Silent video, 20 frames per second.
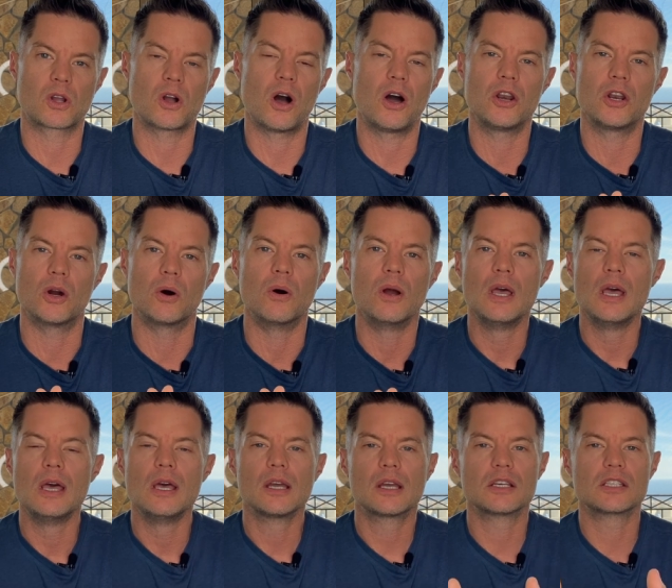condo,
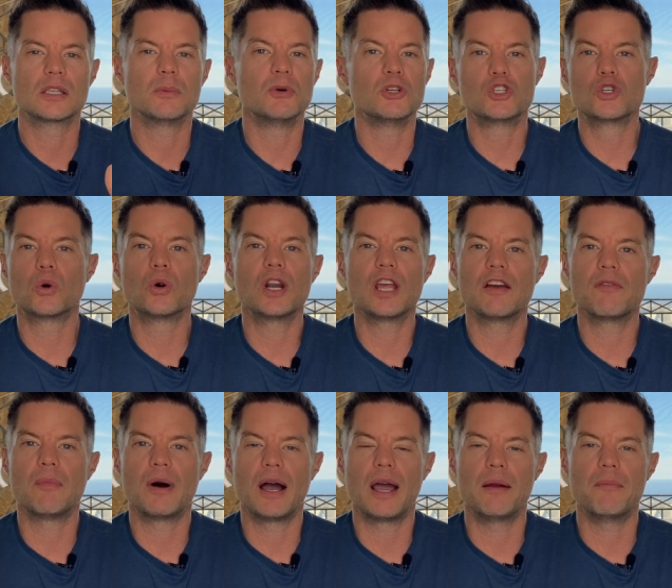because the majority of
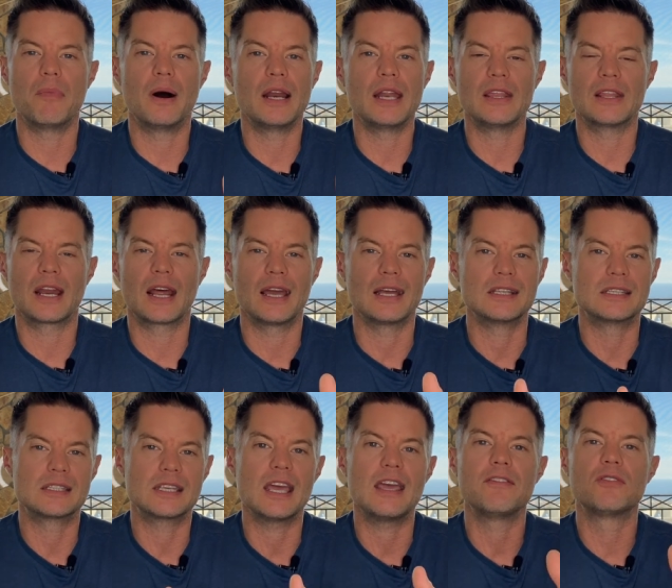my money that I had
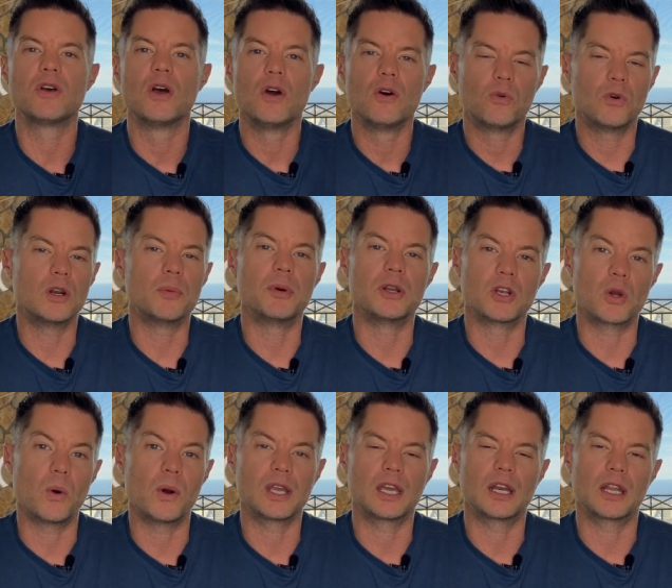saved would have been
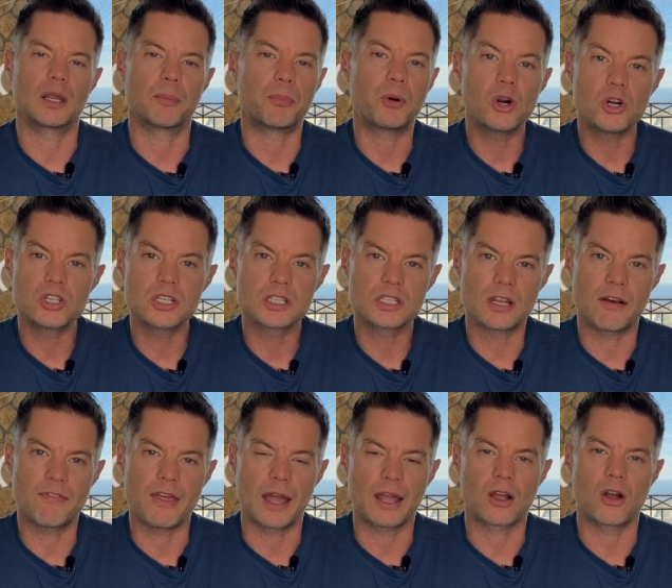going into the purchase
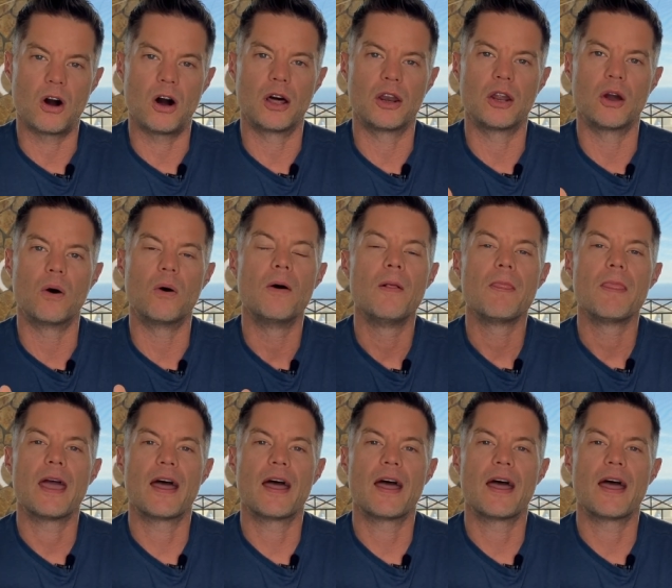of that condo,